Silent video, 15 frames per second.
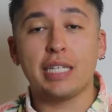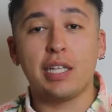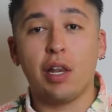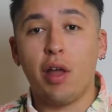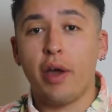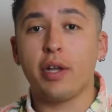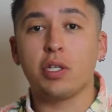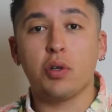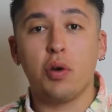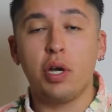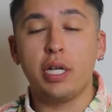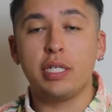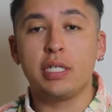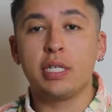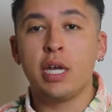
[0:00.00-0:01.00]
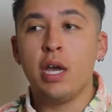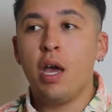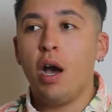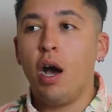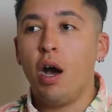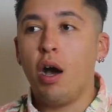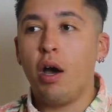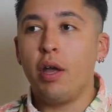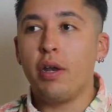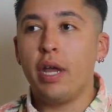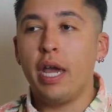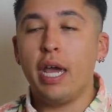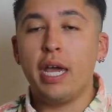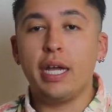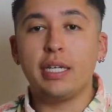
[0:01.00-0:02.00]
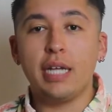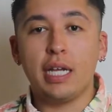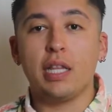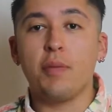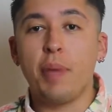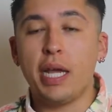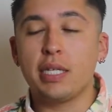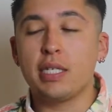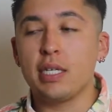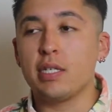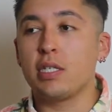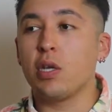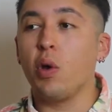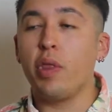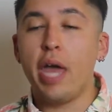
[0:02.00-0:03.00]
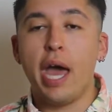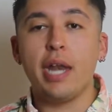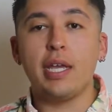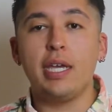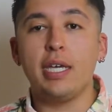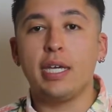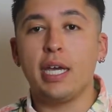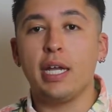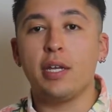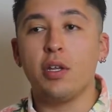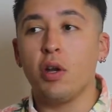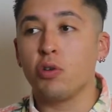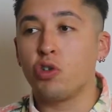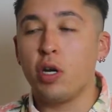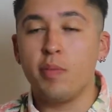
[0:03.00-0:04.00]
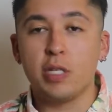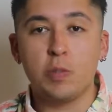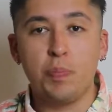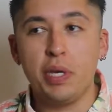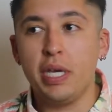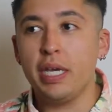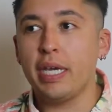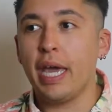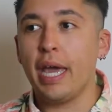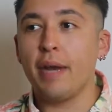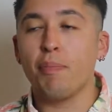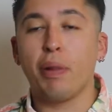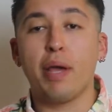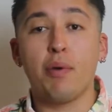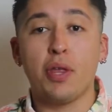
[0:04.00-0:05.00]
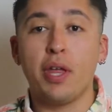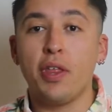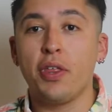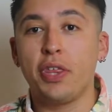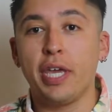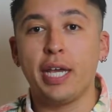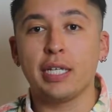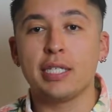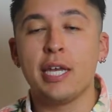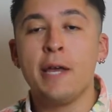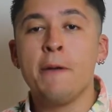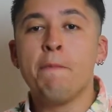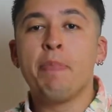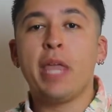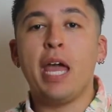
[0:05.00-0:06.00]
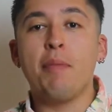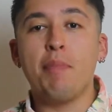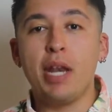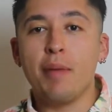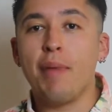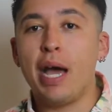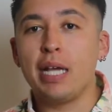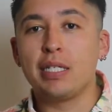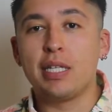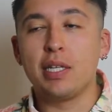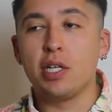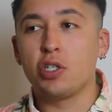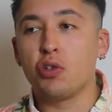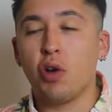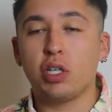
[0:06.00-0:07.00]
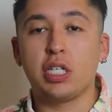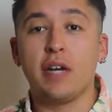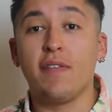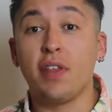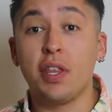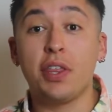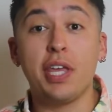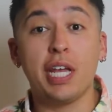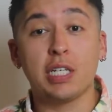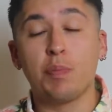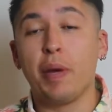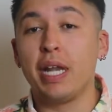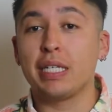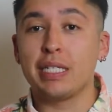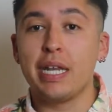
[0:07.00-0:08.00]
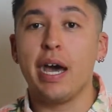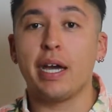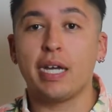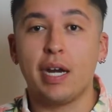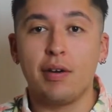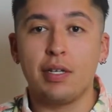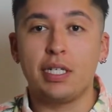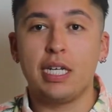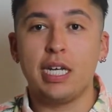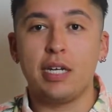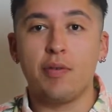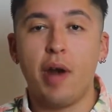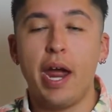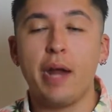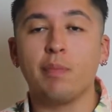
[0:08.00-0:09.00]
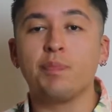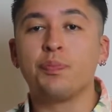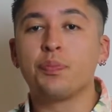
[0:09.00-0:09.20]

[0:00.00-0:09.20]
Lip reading: a lot of toys on a daily basis so that he can, trim his beak and play with other things and minimize the destruction of other things, but it's not guaranteed, right?